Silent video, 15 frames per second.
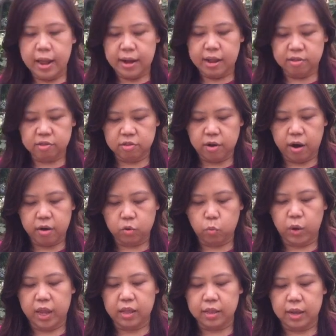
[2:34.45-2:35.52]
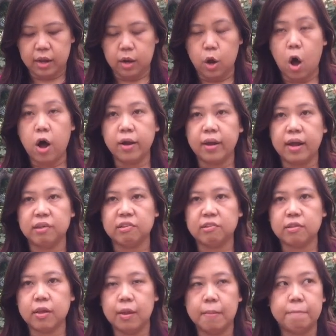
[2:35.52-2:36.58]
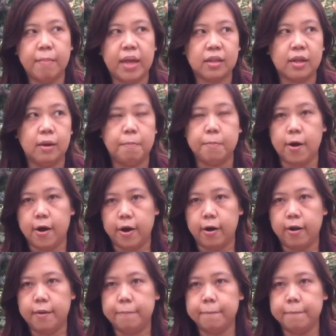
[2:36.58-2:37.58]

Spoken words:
Let's start with the longest metal bar.